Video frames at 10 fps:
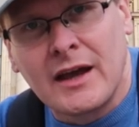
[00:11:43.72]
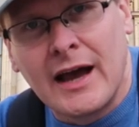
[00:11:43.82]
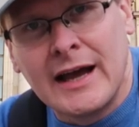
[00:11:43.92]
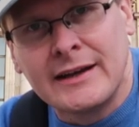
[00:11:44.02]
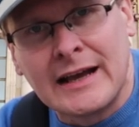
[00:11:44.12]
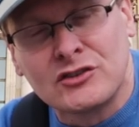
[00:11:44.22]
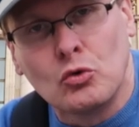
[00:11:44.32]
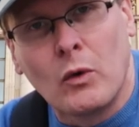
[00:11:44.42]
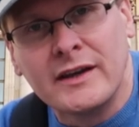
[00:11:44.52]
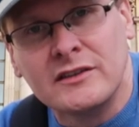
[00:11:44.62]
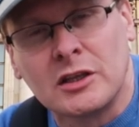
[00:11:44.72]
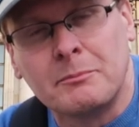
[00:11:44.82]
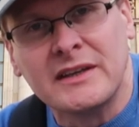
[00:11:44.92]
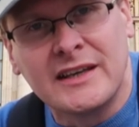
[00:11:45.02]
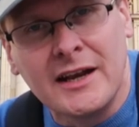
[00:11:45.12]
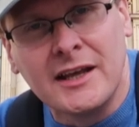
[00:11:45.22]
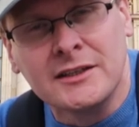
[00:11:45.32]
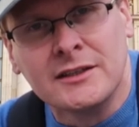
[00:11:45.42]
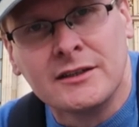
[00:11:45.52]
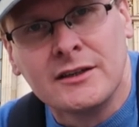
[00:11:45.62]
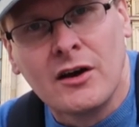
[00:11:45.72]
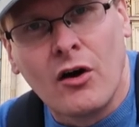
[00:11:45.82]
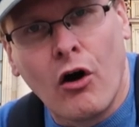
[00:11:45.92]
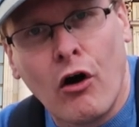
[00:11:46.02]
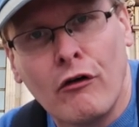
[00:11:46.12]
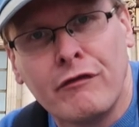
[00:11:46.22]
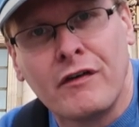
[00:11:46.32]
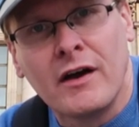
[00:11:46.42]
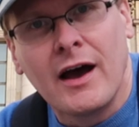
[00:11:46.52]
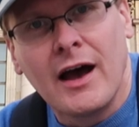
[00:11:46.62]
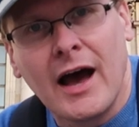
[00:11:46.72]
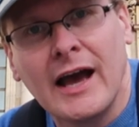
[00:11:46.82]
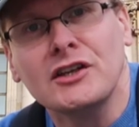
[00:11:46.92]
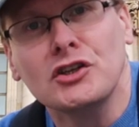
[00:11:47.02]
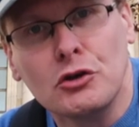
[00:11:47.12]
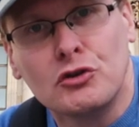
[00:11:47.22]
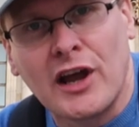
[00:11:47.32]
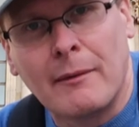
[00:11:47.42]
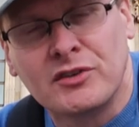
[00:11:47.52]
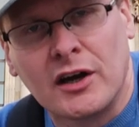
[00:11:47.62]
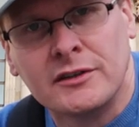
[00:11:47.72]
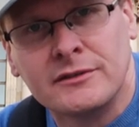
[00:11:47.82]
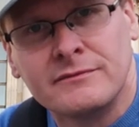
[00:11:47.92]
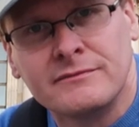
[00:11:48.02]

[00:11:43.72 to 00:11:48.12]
and as always, the beginning of a new chapter.